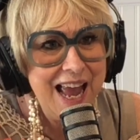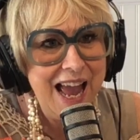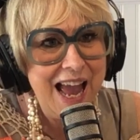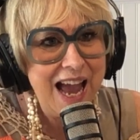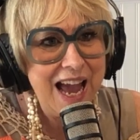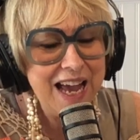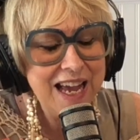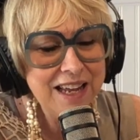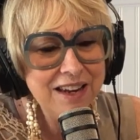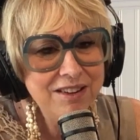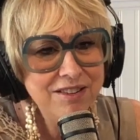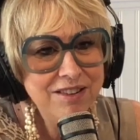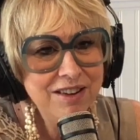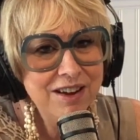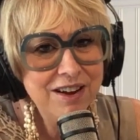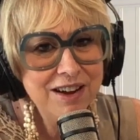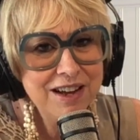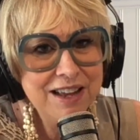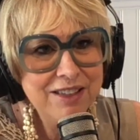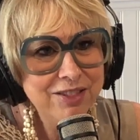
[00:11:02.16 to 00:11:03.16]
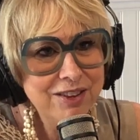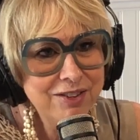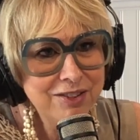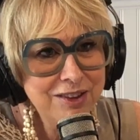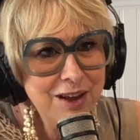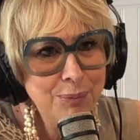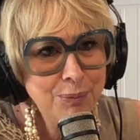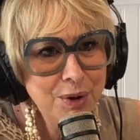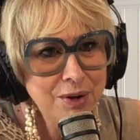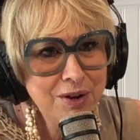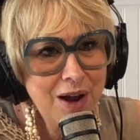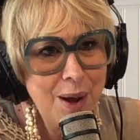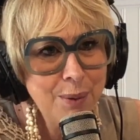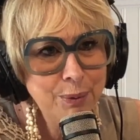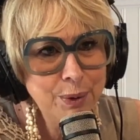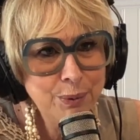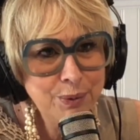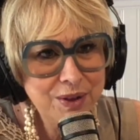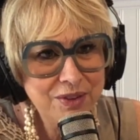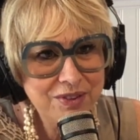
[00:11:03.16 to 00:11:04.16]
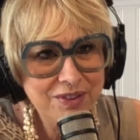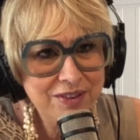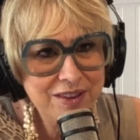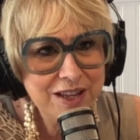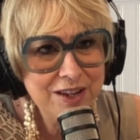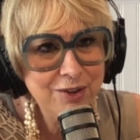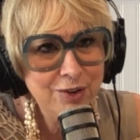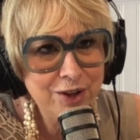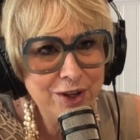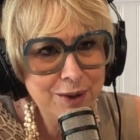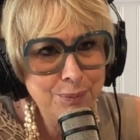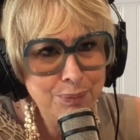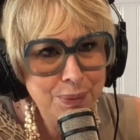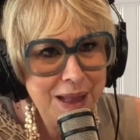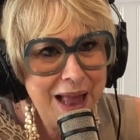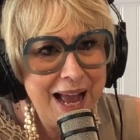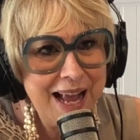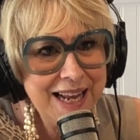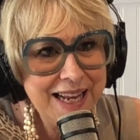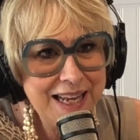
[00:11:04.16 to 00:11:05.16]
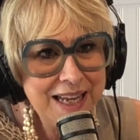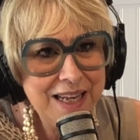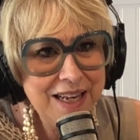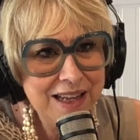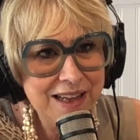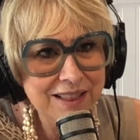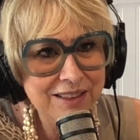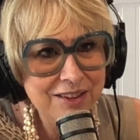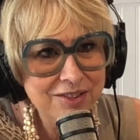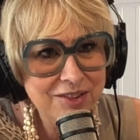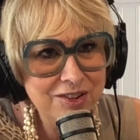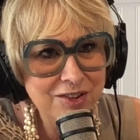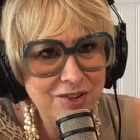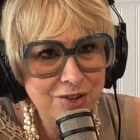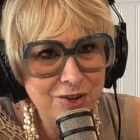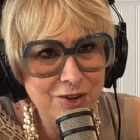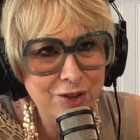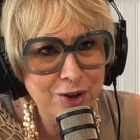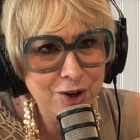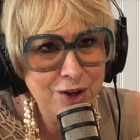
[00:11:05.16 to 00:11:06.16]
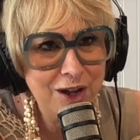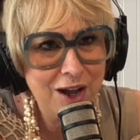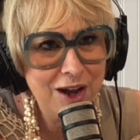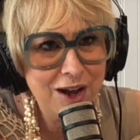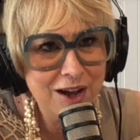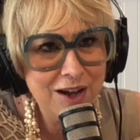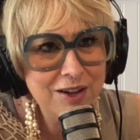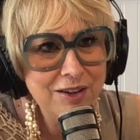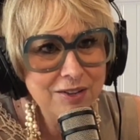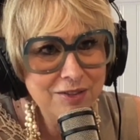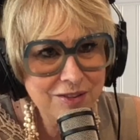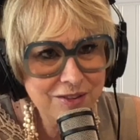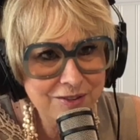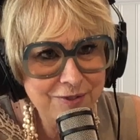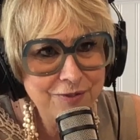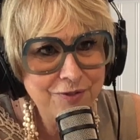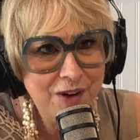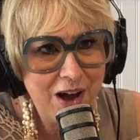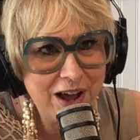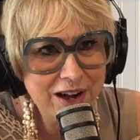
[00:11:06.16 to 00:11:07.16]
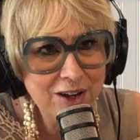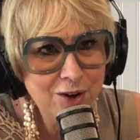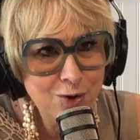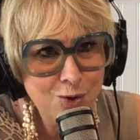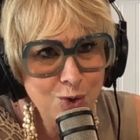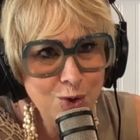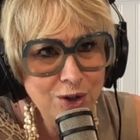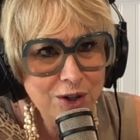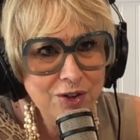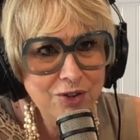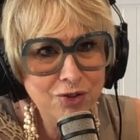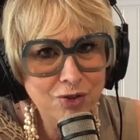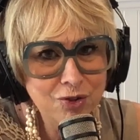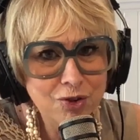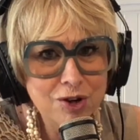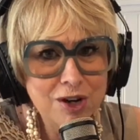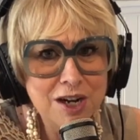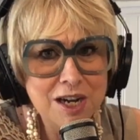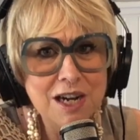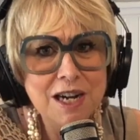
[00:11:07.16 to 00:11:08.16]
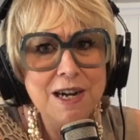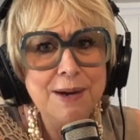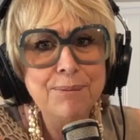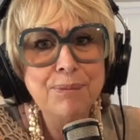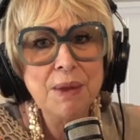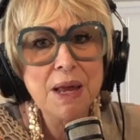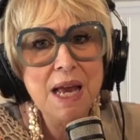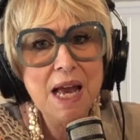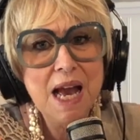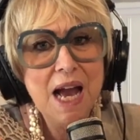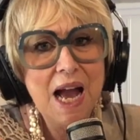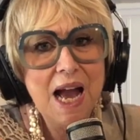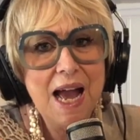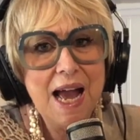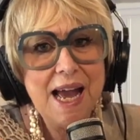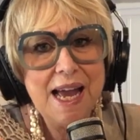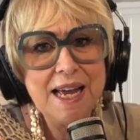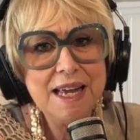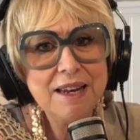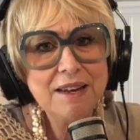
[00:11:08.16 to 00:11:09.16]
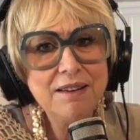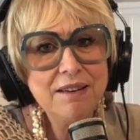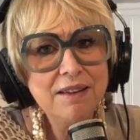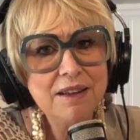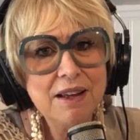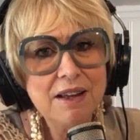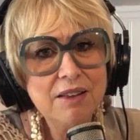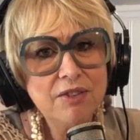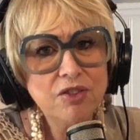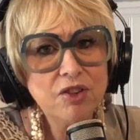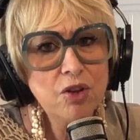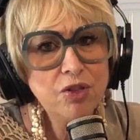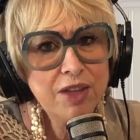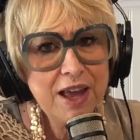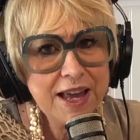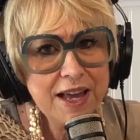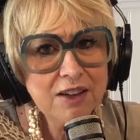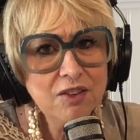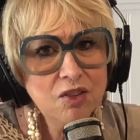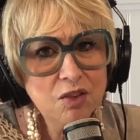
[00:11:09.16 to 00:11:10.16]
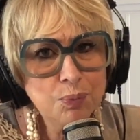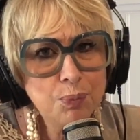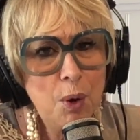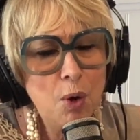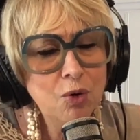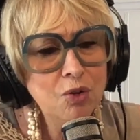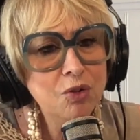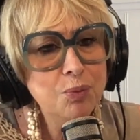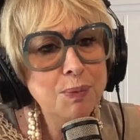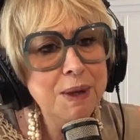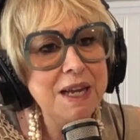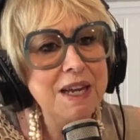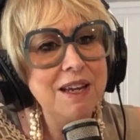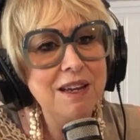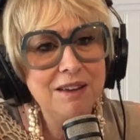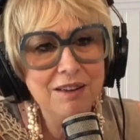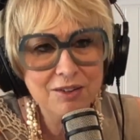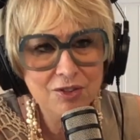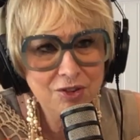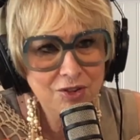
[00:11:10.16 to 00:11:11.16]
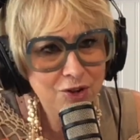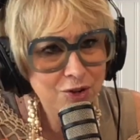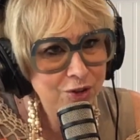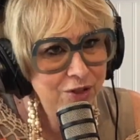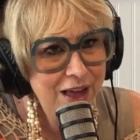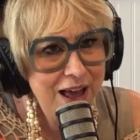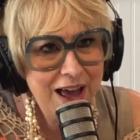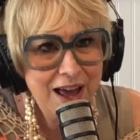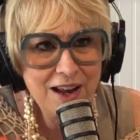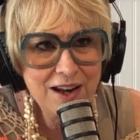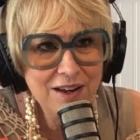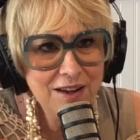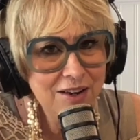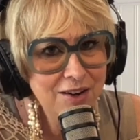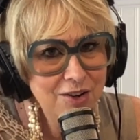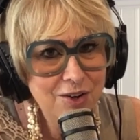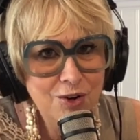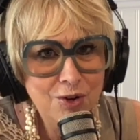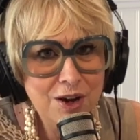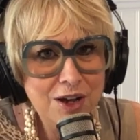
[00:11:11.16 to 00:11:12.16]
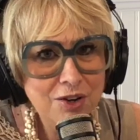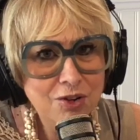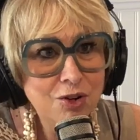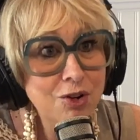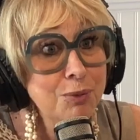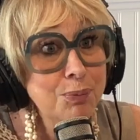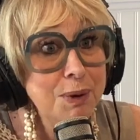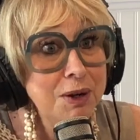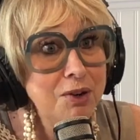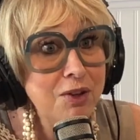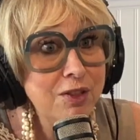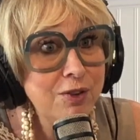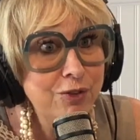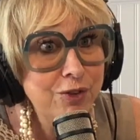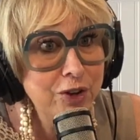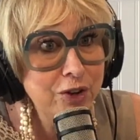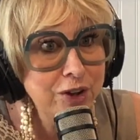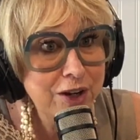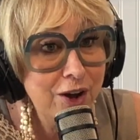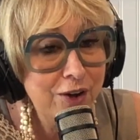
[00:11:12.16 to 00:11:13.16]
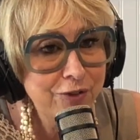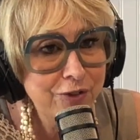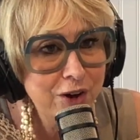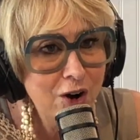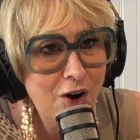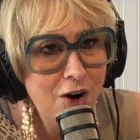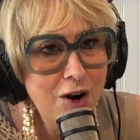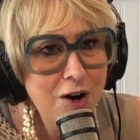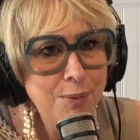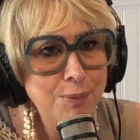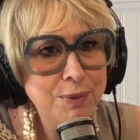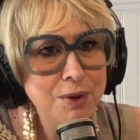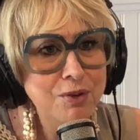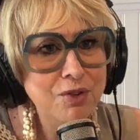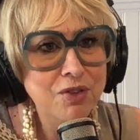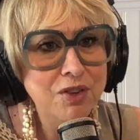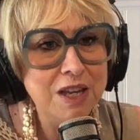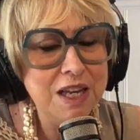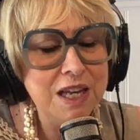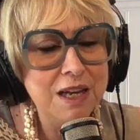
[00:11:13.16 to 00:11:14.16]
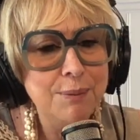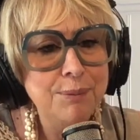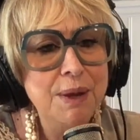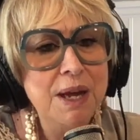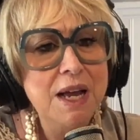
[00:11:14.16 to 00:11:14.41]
And in the summertime, we would sit on a blanket and listen to the symphonic orchestra. And so they exposed me to that, and took me to the Philadelphia Art Museum.